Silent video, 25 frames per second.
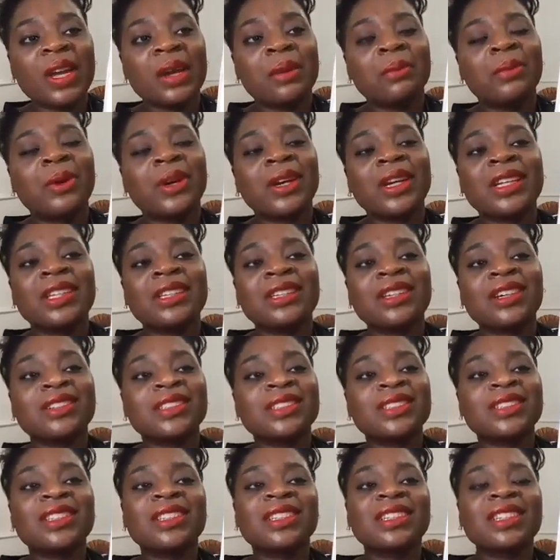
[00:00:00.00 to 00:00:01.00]
But in Dr.
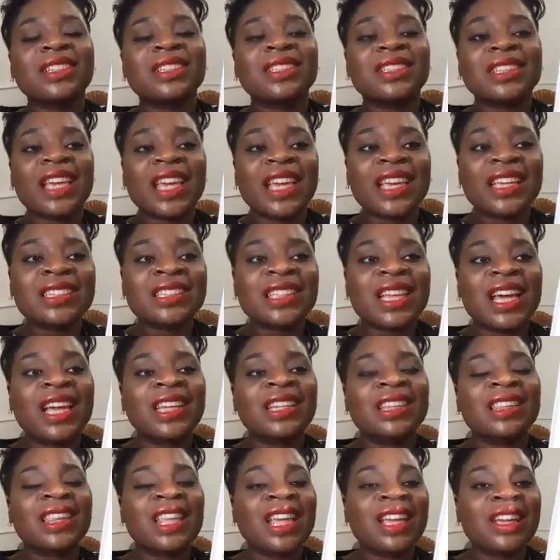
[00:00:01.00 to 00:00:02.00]
Sandey's case,
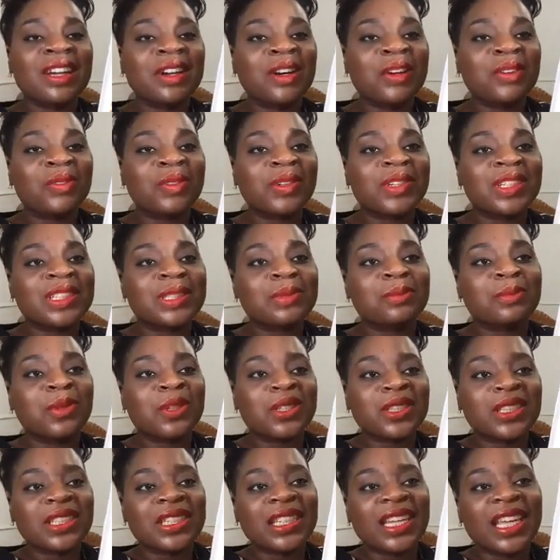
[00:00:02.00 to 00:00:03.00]
and thank God for this
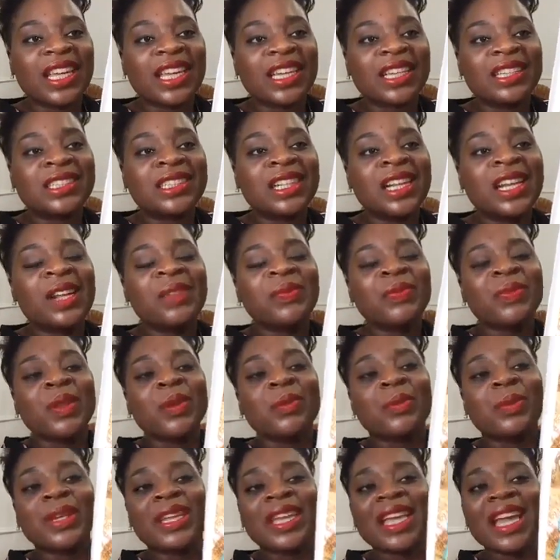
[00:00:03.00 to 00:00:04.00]
modern age,
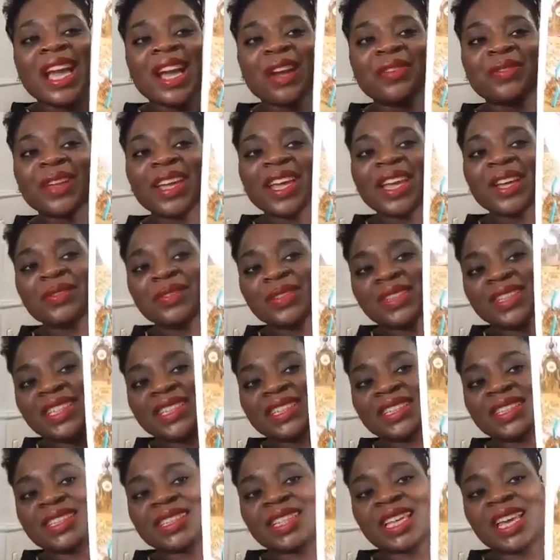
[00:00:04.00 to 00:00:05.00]
we have
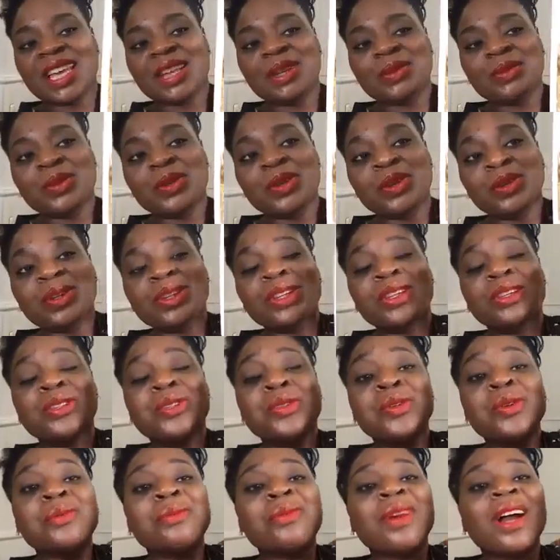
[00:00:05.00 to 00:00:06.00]
evidence. And
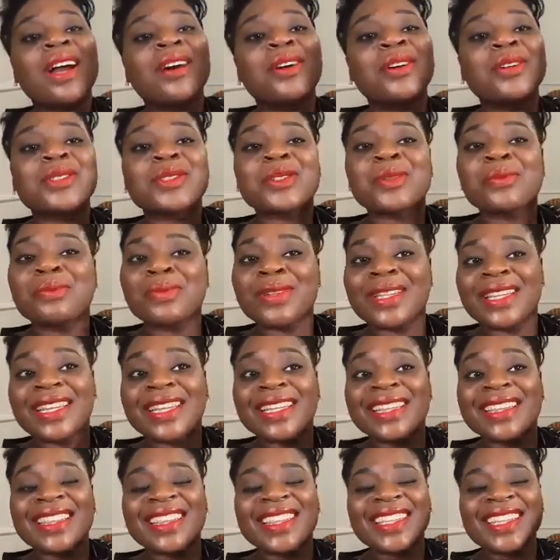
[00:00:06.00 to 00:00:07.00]
you might also be
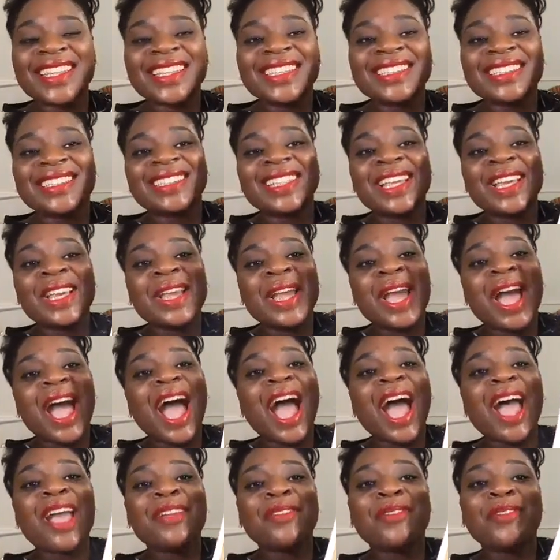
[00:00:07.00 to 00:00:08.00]
in this.
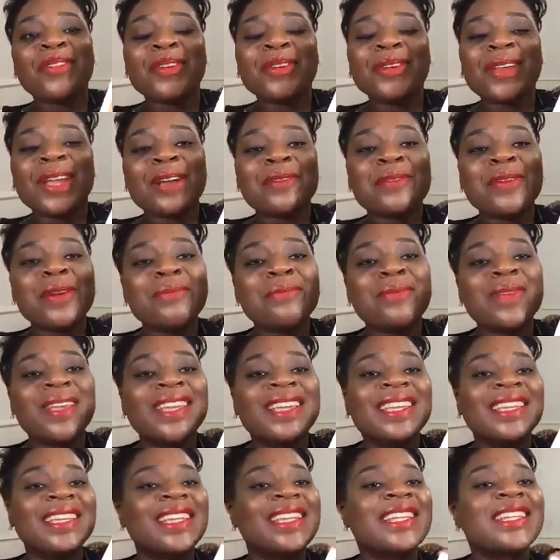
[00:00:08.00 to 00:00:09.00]
I feel like we're
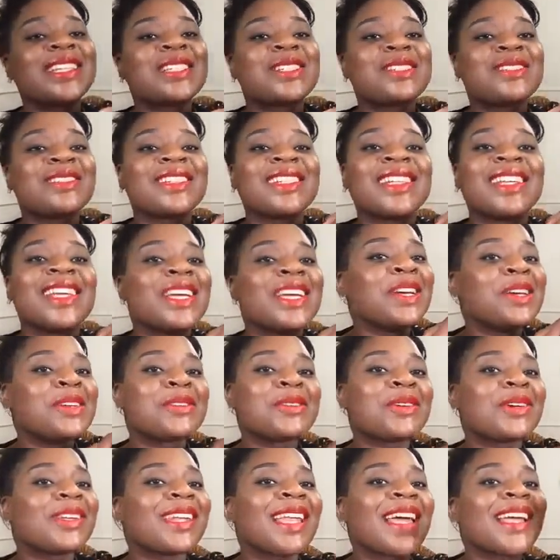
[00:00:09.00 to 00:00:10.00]
making history.
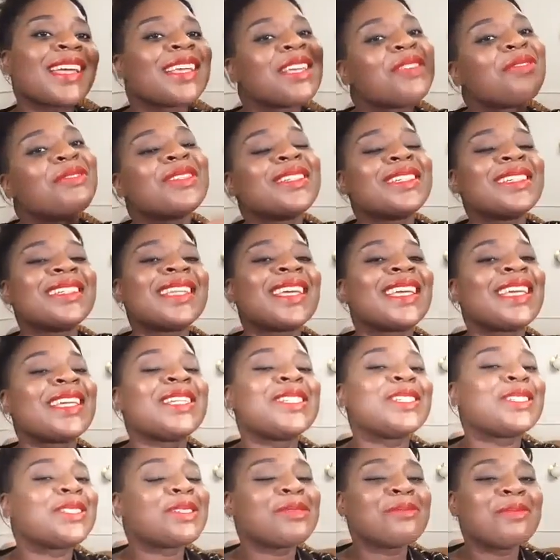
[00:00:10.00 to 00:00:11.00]
Not like even in the
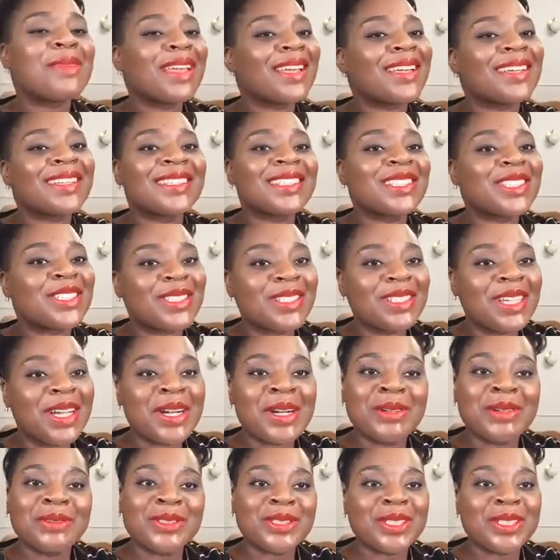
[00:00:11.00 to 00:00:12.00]
history makers
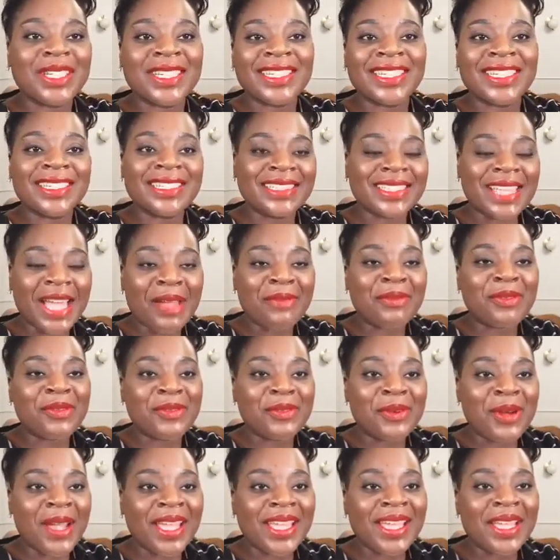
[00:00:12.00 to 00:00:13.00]
training type of
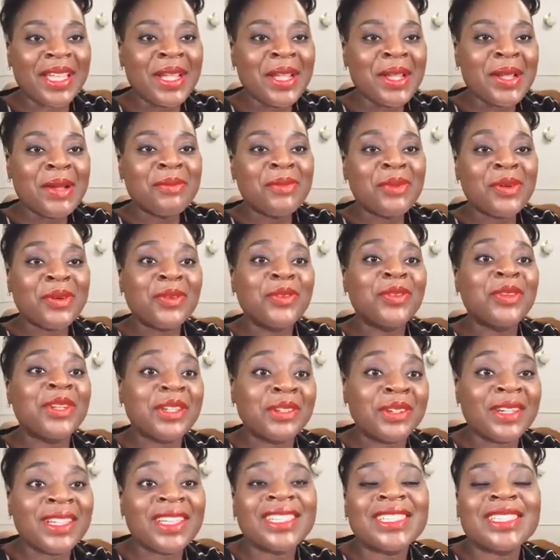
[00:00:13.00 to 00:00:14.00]
way, but real
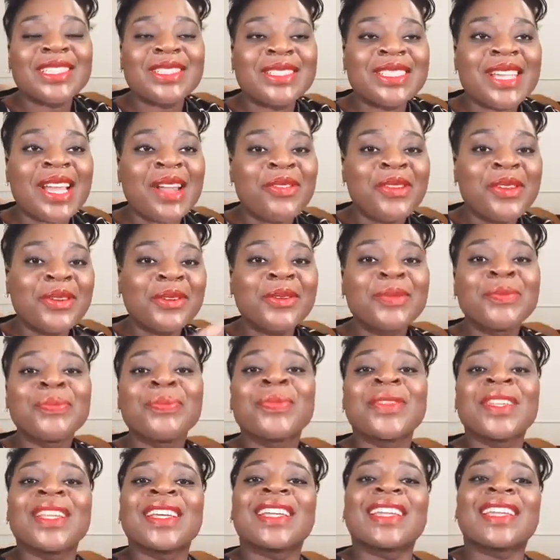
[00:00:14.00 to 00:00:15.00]
history. I feel
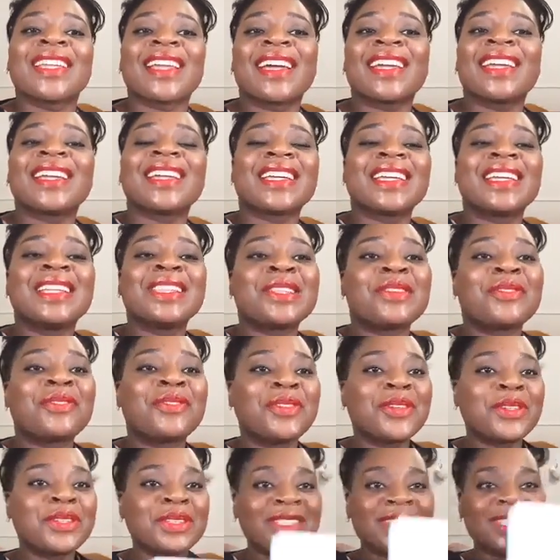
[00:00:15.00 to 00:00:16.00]
like in the
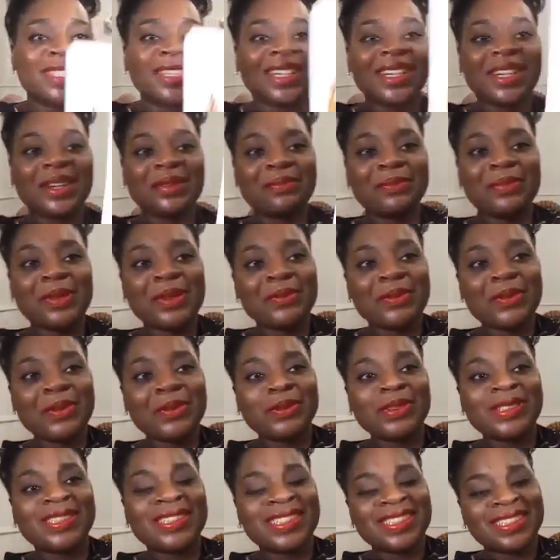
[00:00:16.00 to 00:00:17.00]
future, people
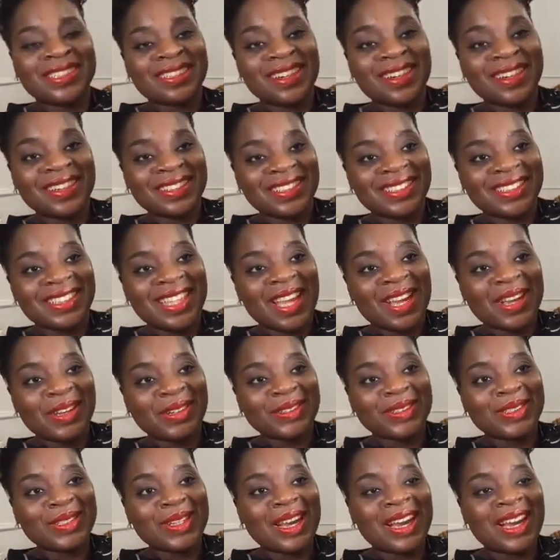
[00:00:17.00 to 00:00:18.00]
will sit us
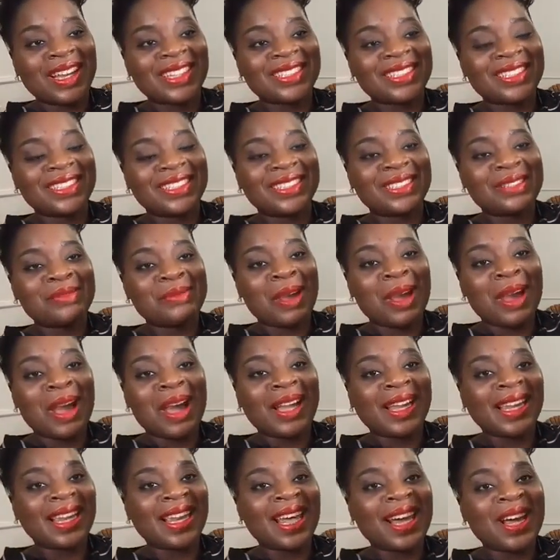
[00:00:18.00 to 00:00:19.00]
down to ask us about
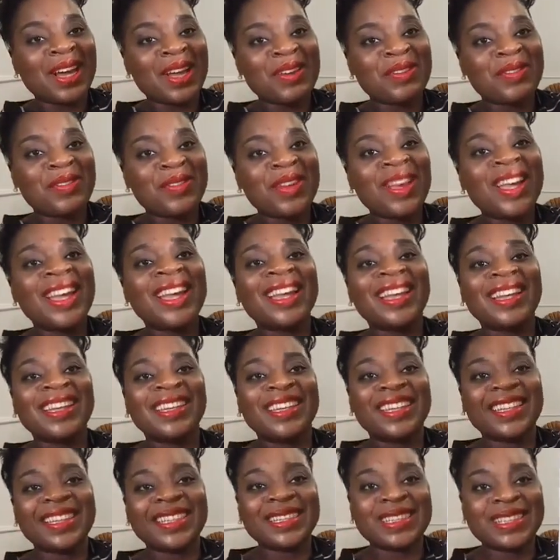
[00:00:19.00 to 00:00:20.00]
our life in
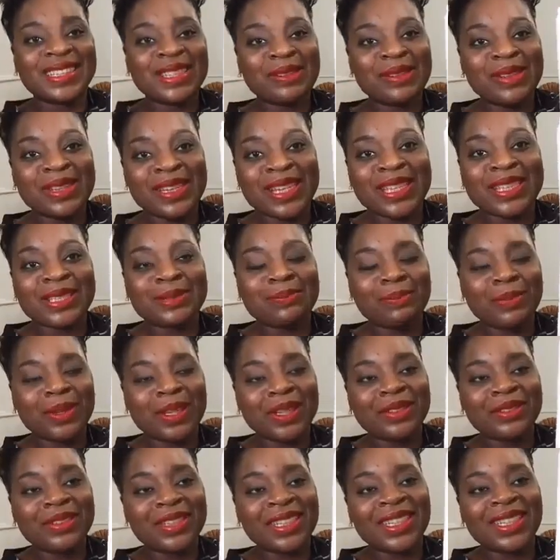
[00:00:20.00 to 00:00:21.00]
this
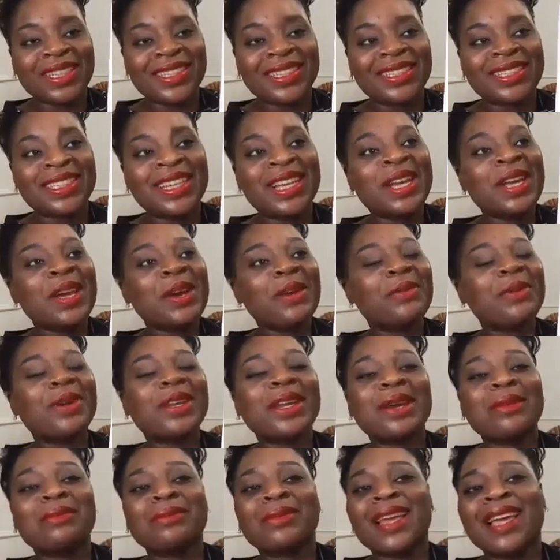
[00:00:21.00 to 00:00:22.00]
period, when
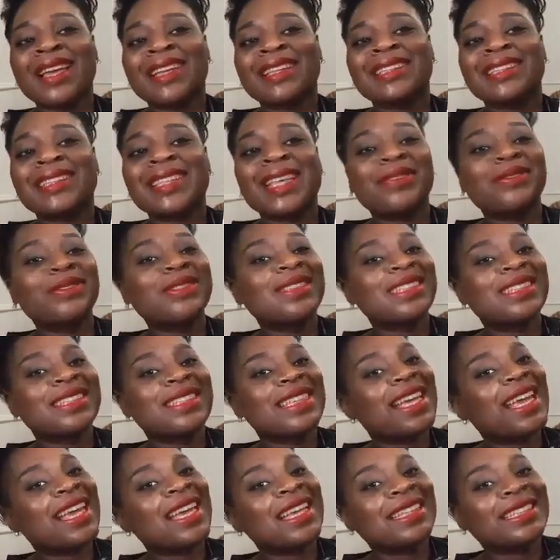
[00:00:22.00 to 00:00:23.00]
I'm like
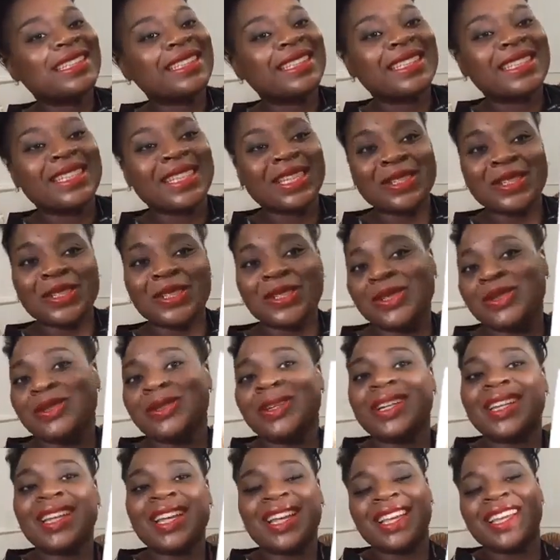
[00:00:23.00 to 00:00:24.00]
70, 80, and you
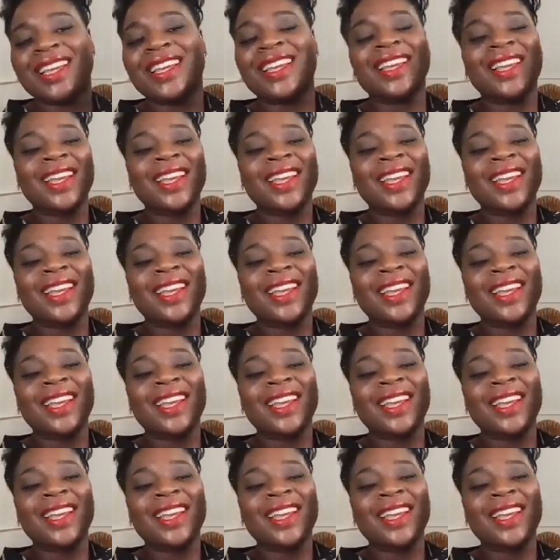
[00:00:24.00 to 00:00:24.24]
are like,